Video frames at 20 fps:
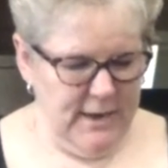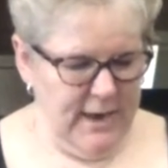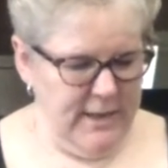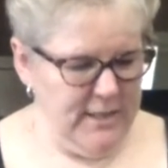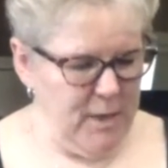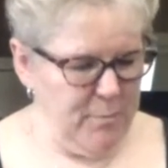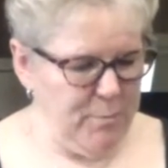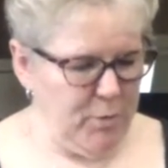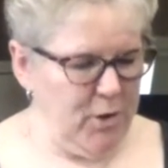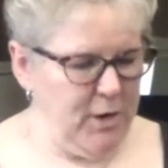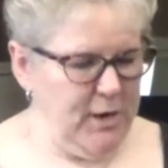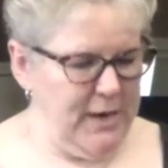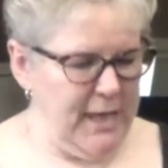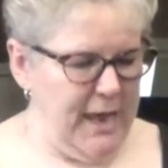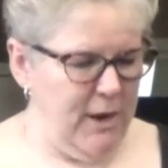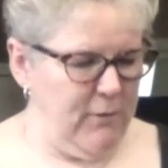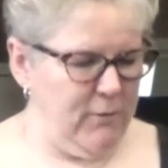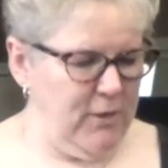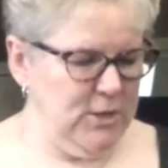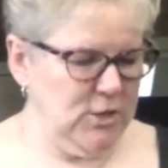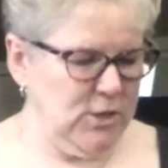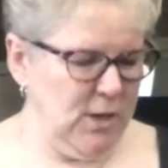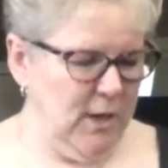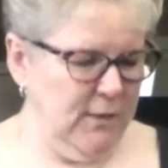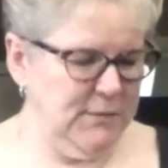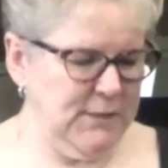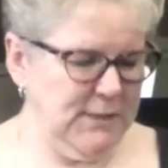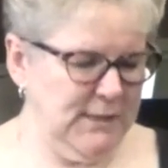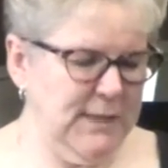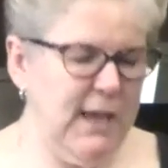and they burn an average
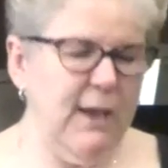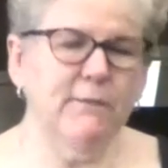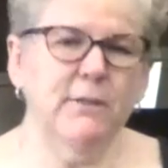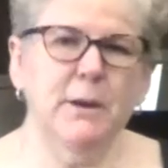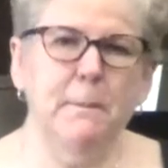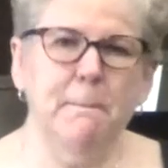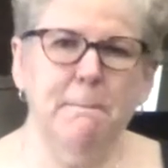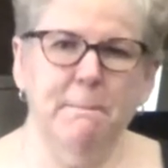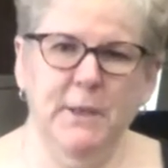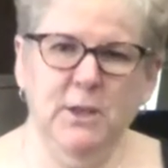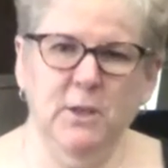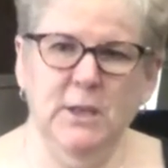of seven